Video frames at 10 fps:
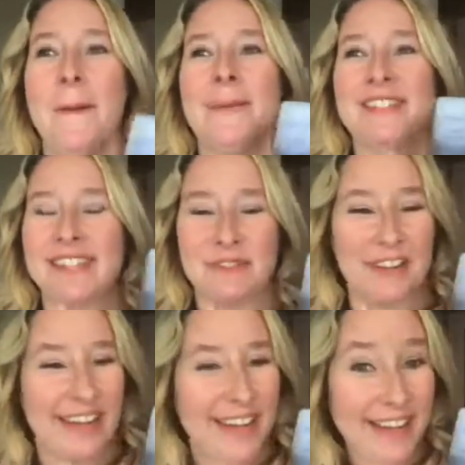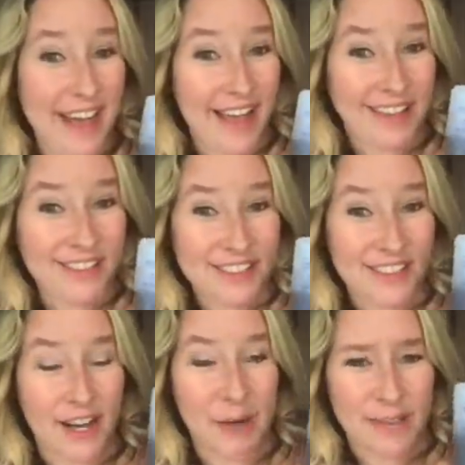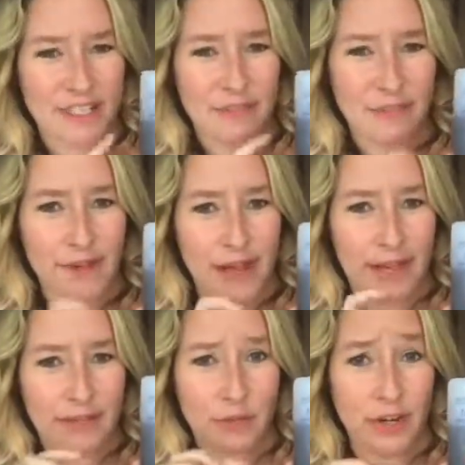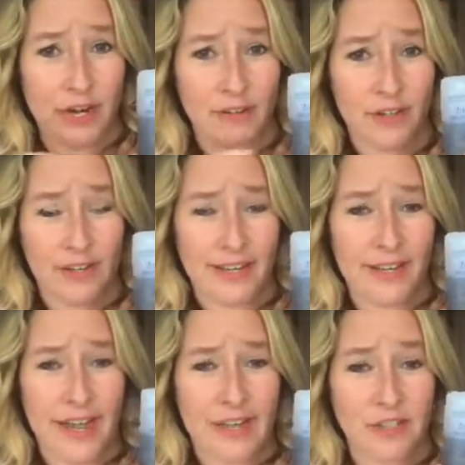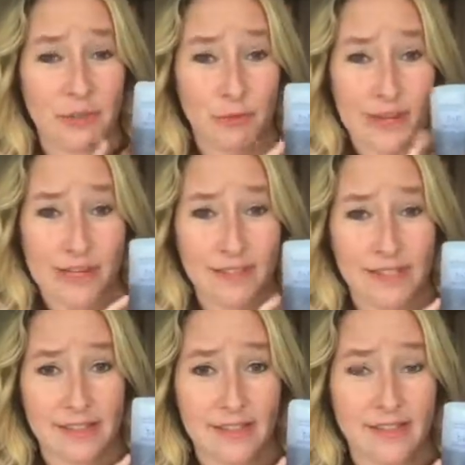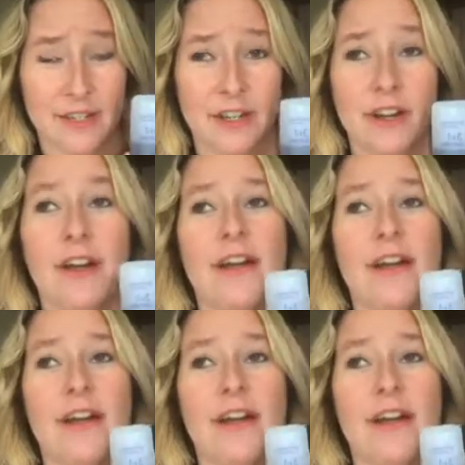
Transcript: But it's got volcanic ash, it's like a fine grain volcanic ash right in this cleanser.